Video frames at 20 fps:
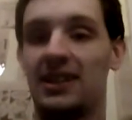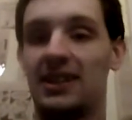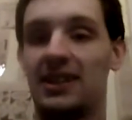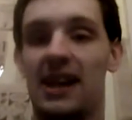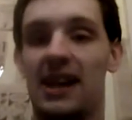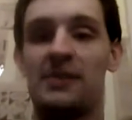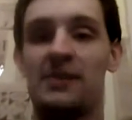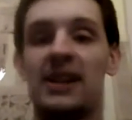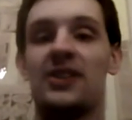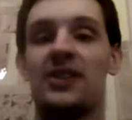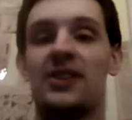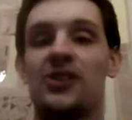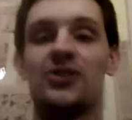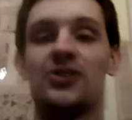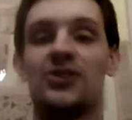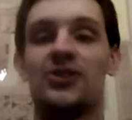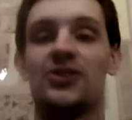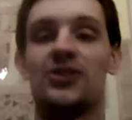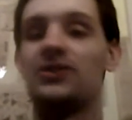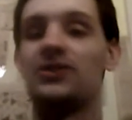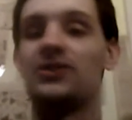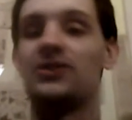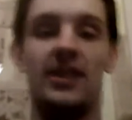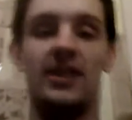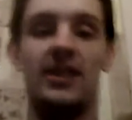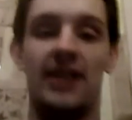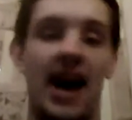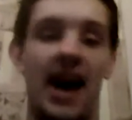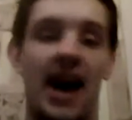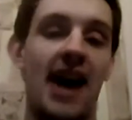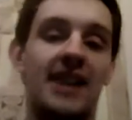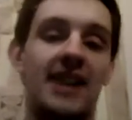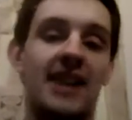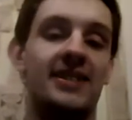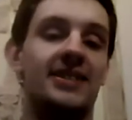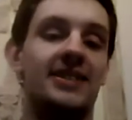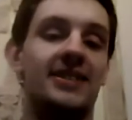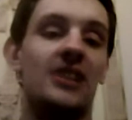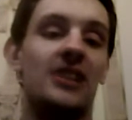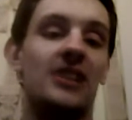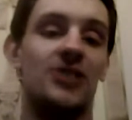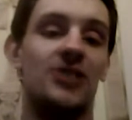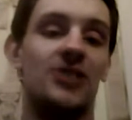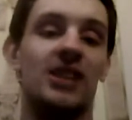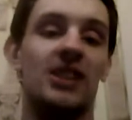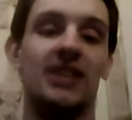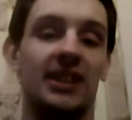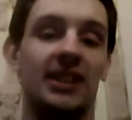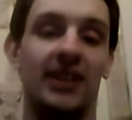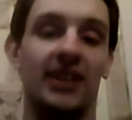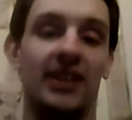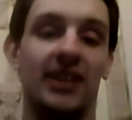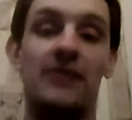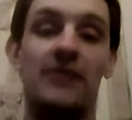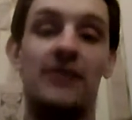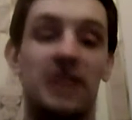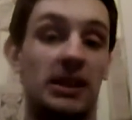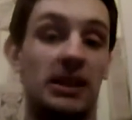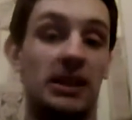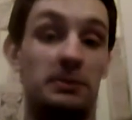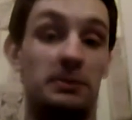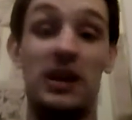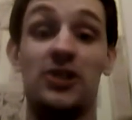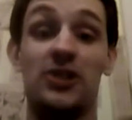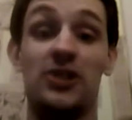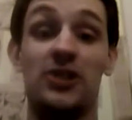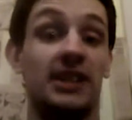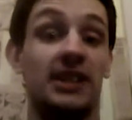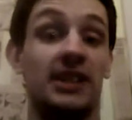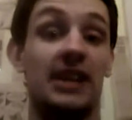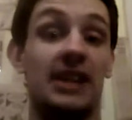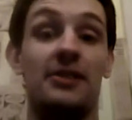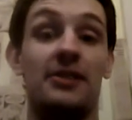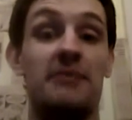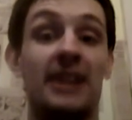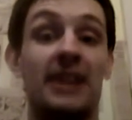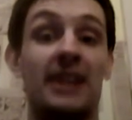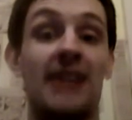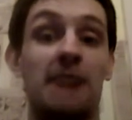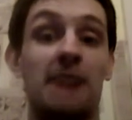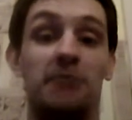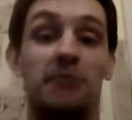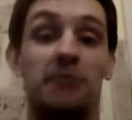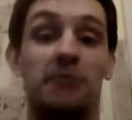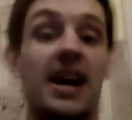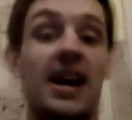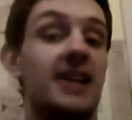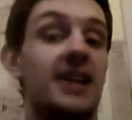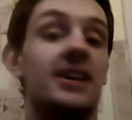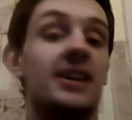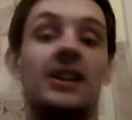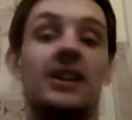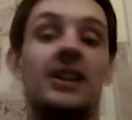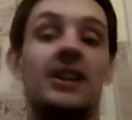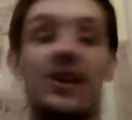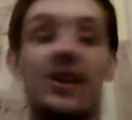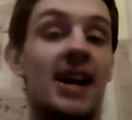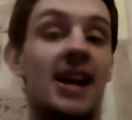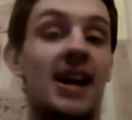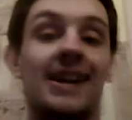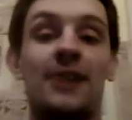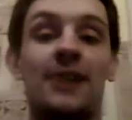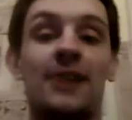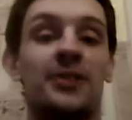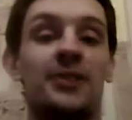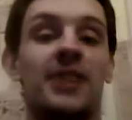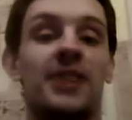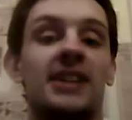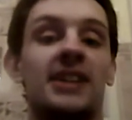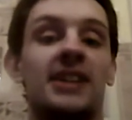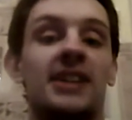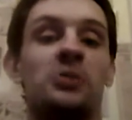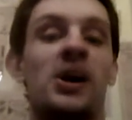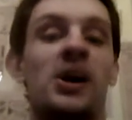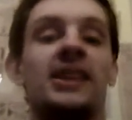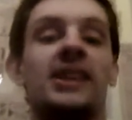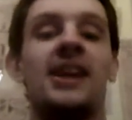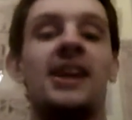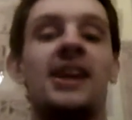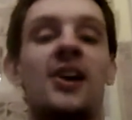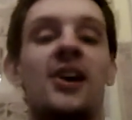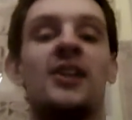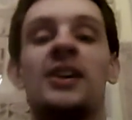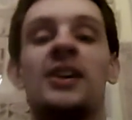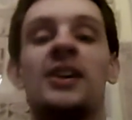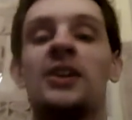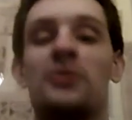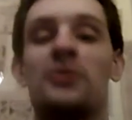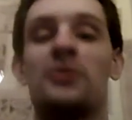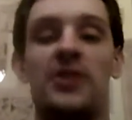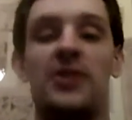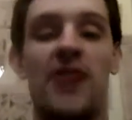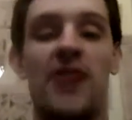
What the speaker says: I mean, it just leaves us speechless how he made that play. Got to go with Lynn Swann there with